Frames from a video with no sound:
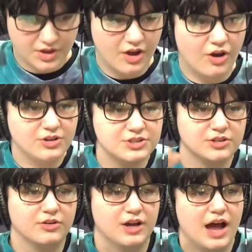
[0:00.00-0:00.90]

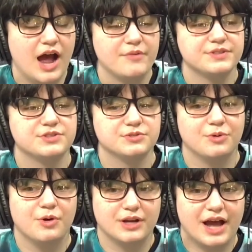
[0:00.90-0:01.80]
also, I was
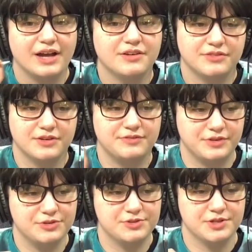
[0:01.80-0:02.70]
kind of
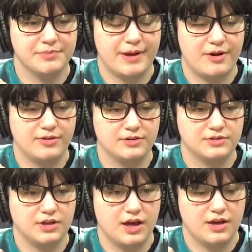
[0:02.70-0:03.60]
confused about
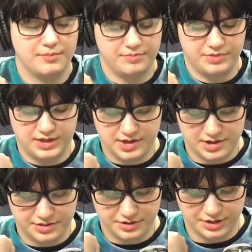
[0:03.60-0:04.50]
um, the
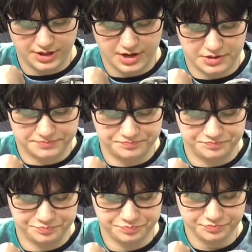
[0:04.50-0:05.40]
other
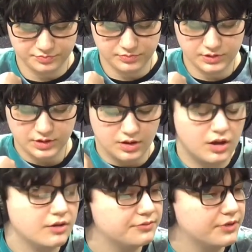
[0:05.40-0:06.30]
um,
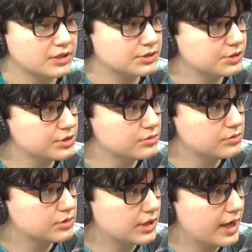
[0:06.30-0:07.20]
uh, foster
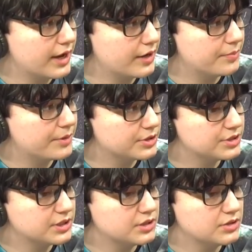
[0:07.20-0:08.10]
care
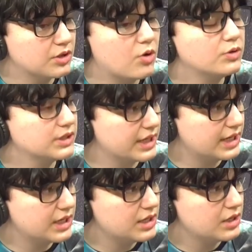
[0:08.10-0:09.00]
person, the old
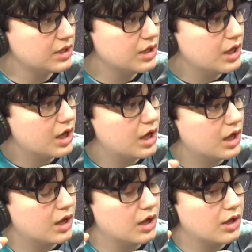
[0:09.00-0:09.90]
lady.
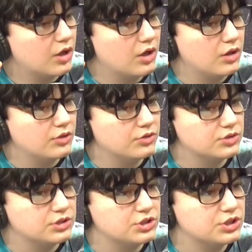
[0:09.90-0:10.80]
Uh,
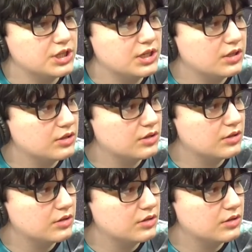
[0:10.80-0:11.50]
Is she, that the one who was in the